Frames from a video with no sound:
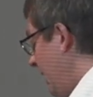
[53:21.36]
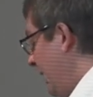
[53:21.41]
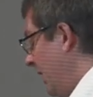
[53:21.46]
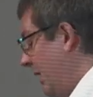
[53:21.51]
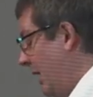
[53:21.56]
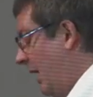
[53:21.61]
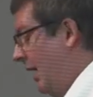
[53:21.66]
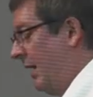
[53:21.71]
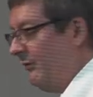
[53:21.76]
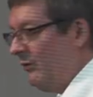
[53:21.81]

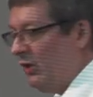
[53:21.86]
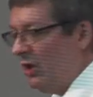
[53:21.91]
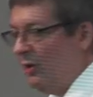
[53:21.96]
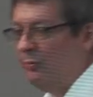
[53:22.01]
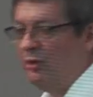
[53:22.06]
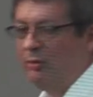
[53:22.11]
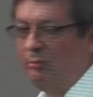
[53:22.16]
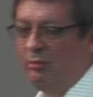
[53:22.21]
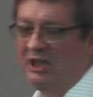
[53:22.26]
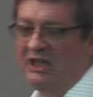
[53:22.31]
And I've
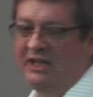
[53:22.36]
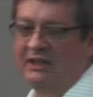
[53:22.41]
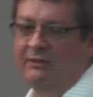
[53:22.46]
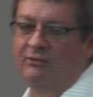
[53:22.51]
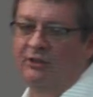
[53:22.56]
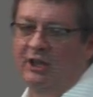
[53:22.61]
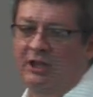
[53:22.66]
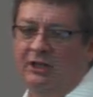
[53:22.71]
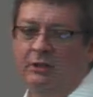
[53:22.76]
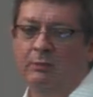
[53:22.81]
come to
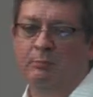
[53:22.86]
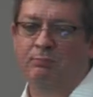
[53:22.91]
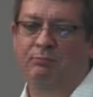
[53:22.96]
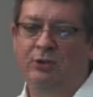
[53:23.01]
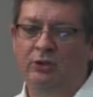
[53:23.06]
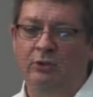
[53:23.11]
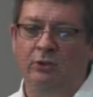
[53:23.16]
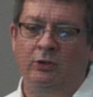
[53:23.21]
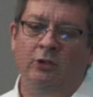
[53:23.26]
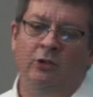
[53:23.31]
believe that
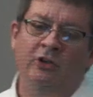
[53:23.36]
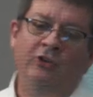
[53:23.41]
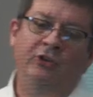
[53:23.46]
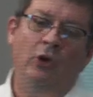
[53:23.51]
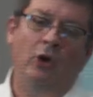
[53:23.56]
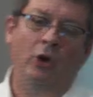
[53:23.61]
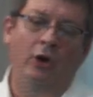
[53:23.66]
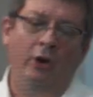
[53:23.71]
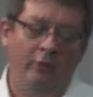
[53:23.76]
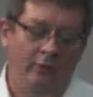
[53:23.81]
builds
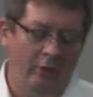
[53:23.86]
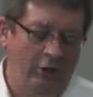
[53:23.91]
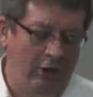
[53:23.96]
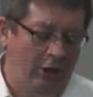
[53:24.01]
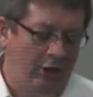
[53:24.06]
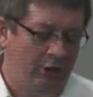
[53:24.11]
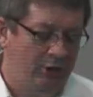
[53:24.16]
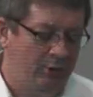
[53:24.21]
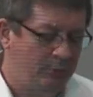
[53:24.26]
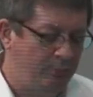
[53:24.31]
are
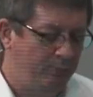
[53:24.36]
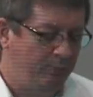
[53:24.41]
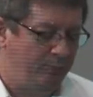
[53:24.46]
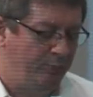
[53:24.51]
uh,